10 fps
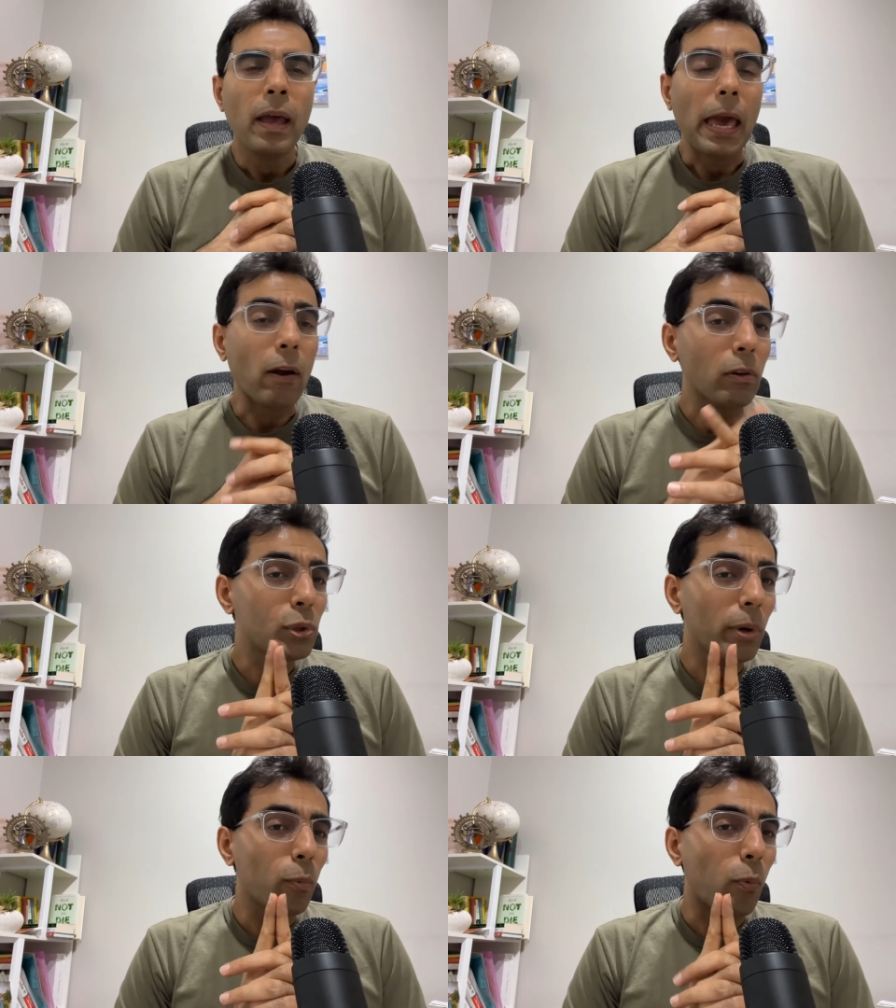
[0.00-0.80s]
And
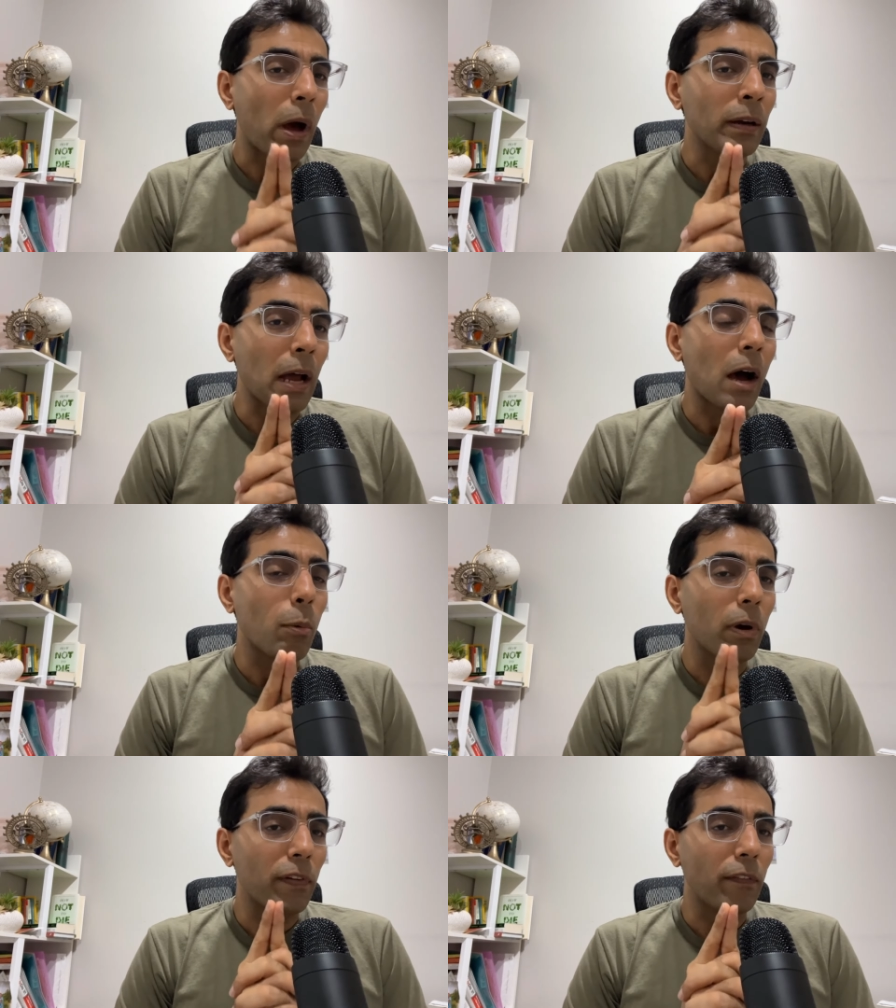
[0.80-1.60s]
also at one
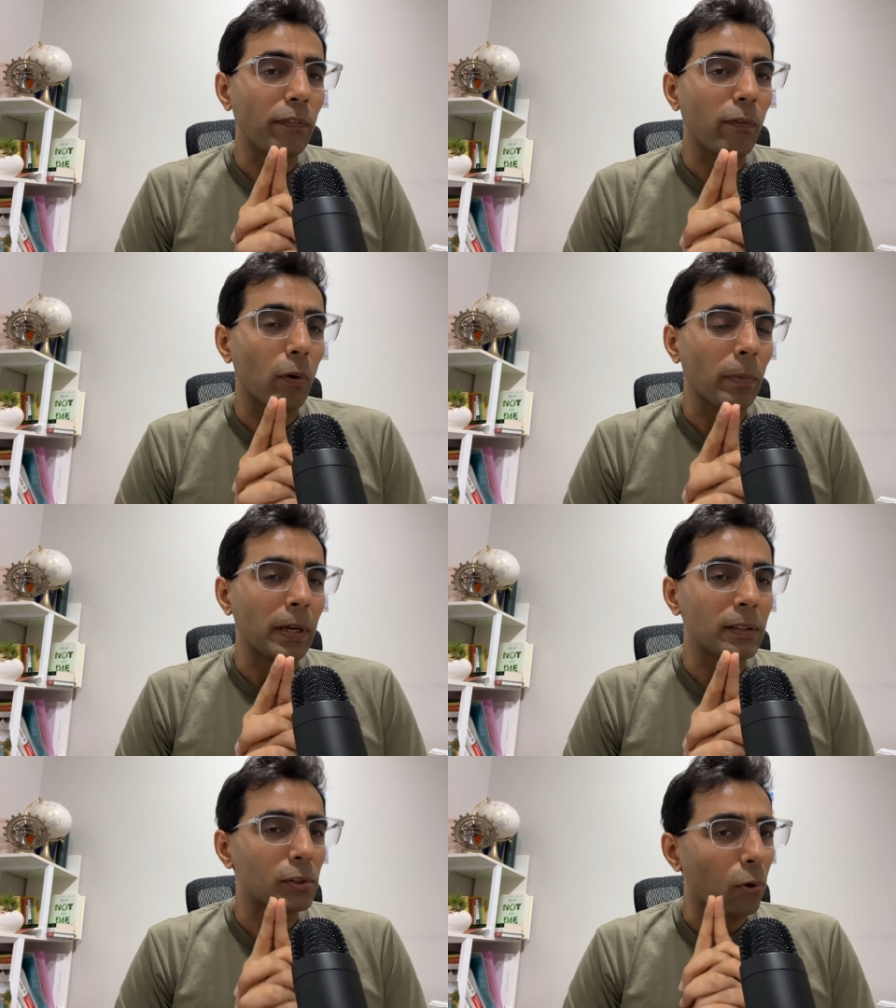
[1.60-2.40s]
hour fifty four
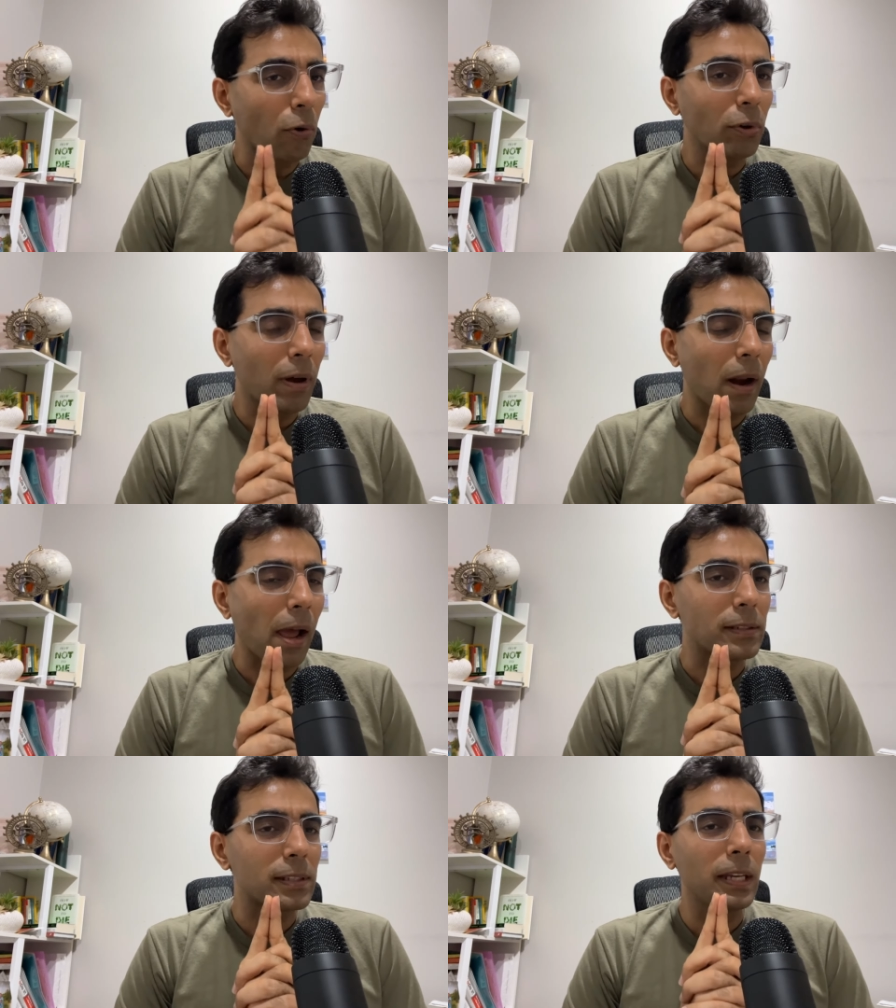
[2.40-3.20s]
minutes, Rautu Ka
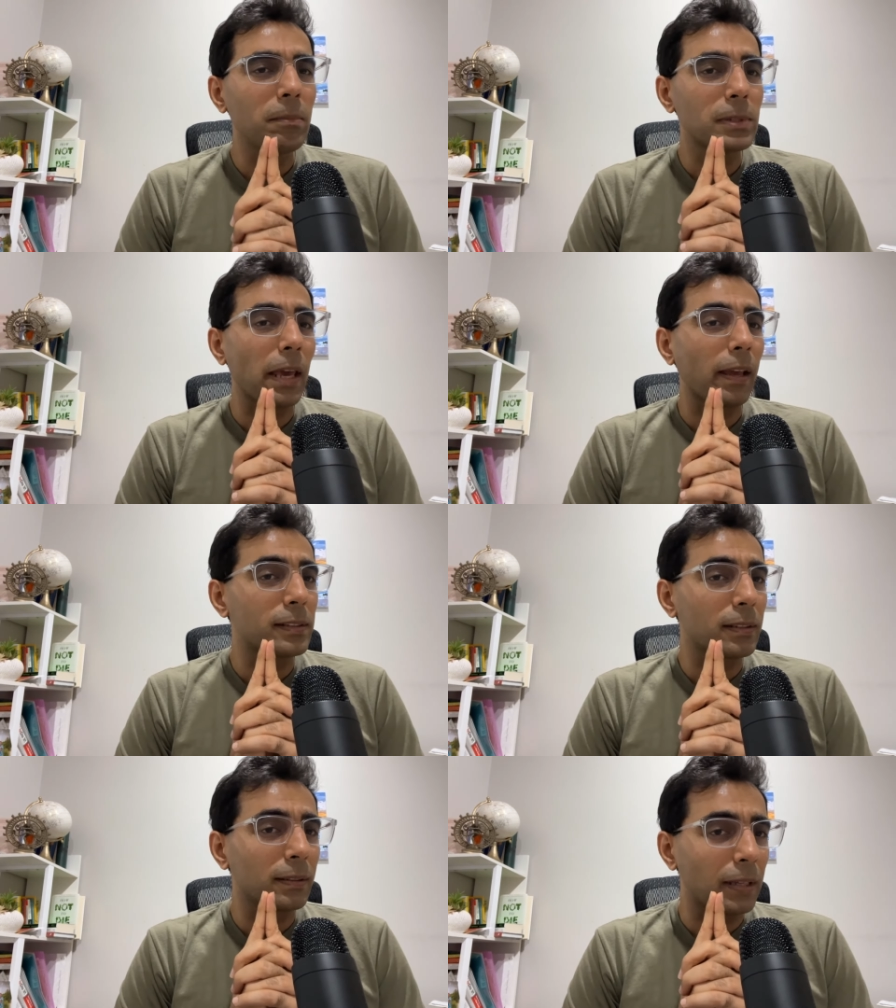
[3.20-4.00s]
Raaz seems like
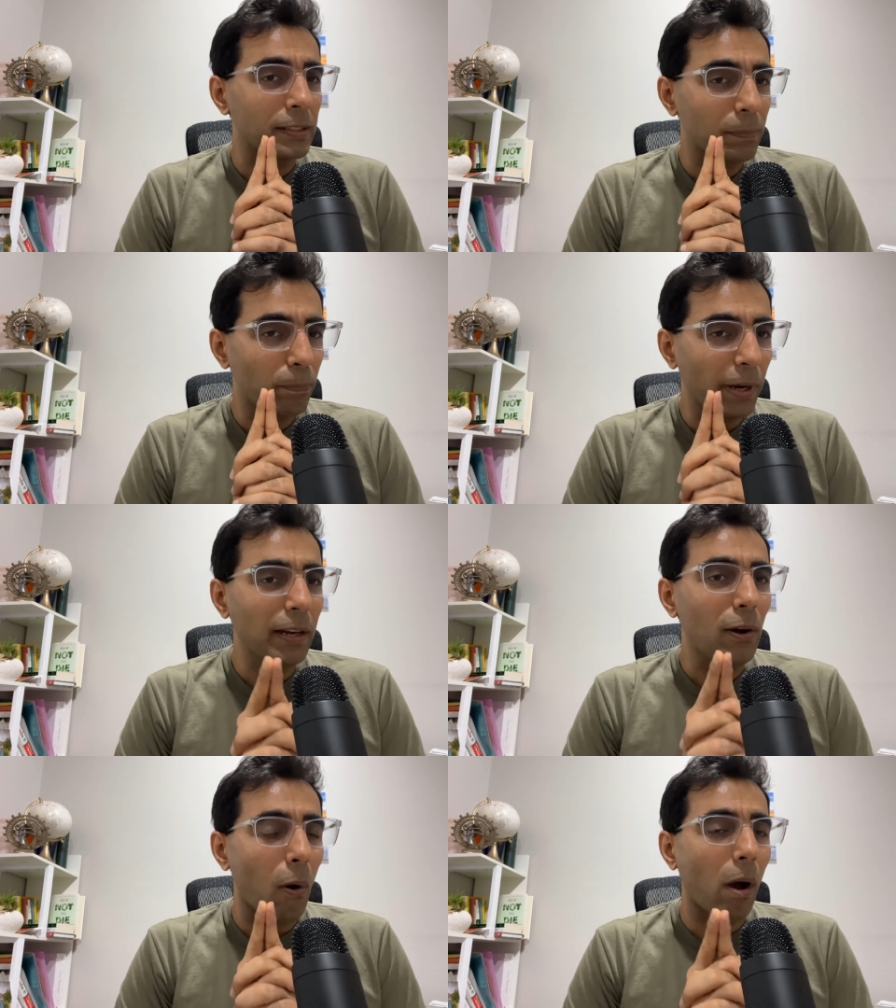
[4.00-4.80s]
it's a it's a
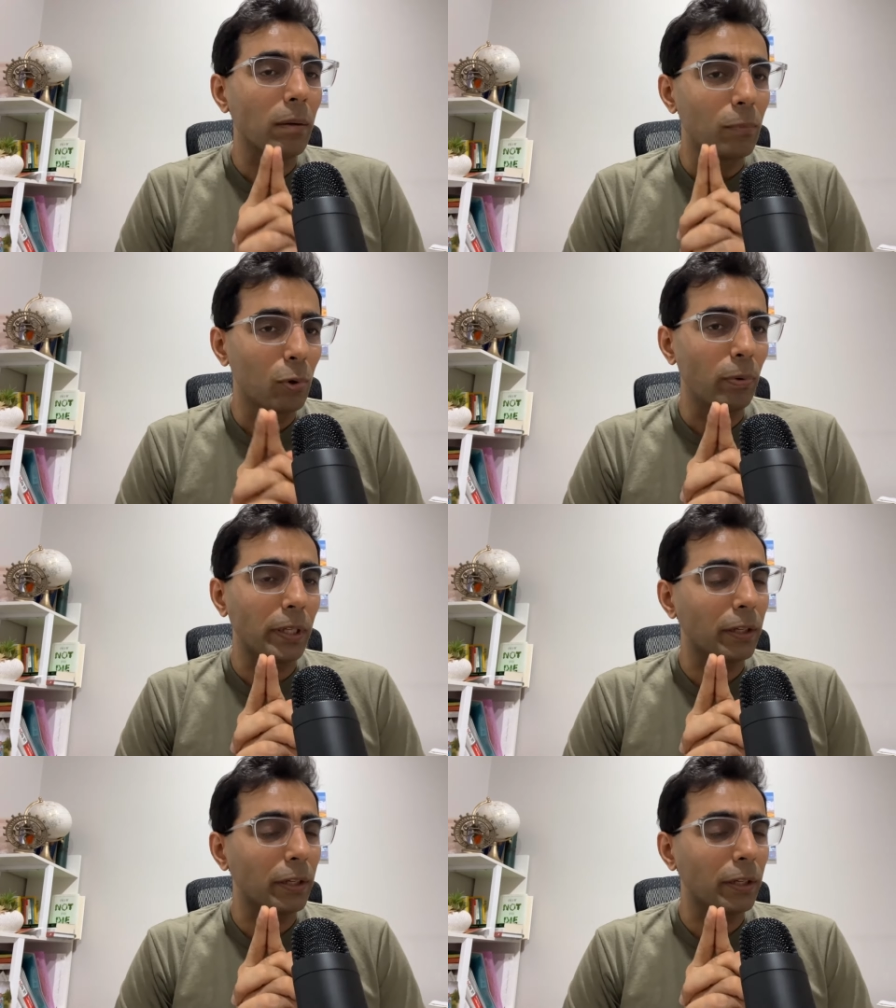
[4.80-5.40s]
pretty long movie.